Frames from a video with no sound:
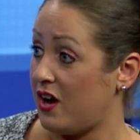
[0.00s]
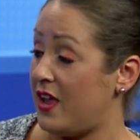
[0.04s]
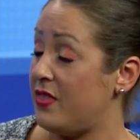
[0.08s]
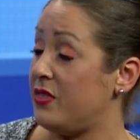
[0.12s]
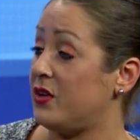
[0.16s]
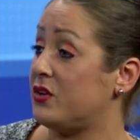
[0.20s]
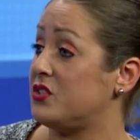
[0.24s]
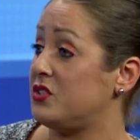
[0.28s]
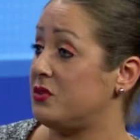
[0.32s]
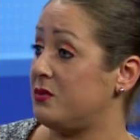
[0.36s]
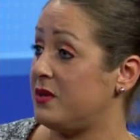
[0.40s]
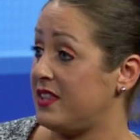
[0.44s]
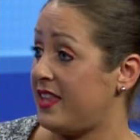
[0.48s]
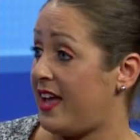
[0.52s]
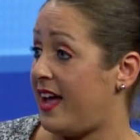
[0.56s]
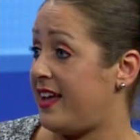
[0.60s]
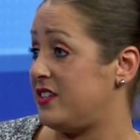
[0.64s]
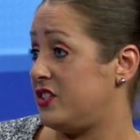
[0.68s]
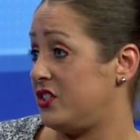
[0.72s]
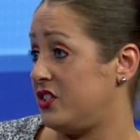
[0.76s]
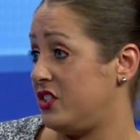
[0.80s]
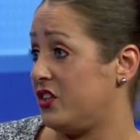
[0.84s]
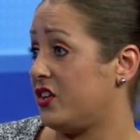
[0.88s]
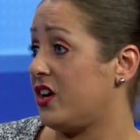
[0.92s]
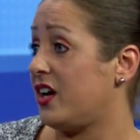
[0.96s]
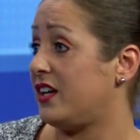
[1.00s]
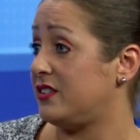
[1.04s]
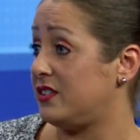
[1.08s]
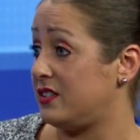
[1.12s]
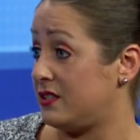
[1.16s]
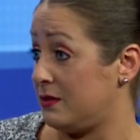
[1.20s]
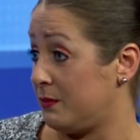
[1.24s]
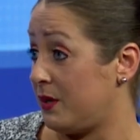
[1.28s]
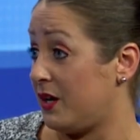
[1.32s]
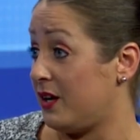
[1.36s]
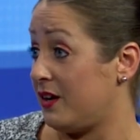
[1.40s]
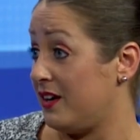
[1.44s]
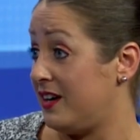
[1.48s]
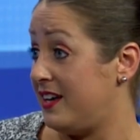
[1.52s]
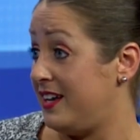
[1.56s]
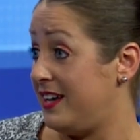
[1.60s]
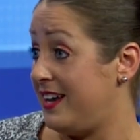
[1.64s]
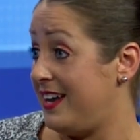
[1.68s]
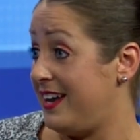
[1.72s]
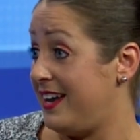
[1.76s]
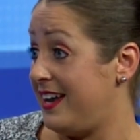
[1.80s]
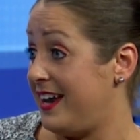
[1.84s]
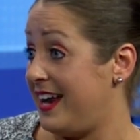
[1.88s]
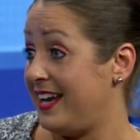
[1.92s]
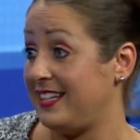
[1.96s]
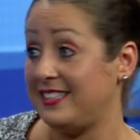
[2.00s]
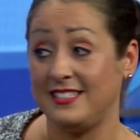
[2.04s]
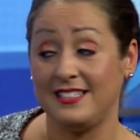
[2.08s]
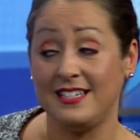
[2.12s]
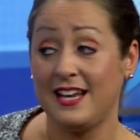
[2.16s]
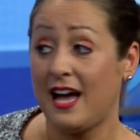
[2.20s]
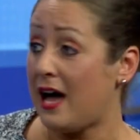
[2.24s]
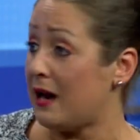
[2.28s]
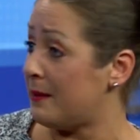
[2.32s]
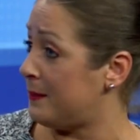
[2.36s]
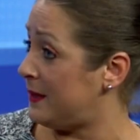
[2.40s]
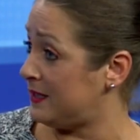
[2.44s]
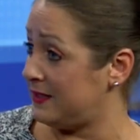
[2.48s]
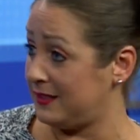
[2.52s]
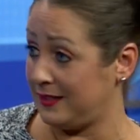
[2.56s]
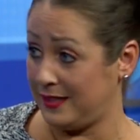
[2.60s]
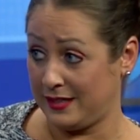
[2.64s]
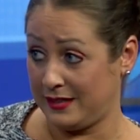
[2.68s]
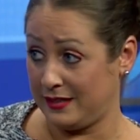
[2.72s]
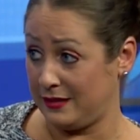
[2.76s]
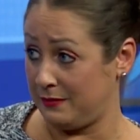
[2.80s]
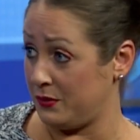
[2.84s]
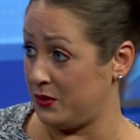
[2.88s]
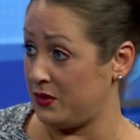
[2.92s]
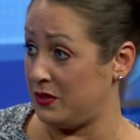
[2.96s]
and they're doing that to your customer. It's not about the customer,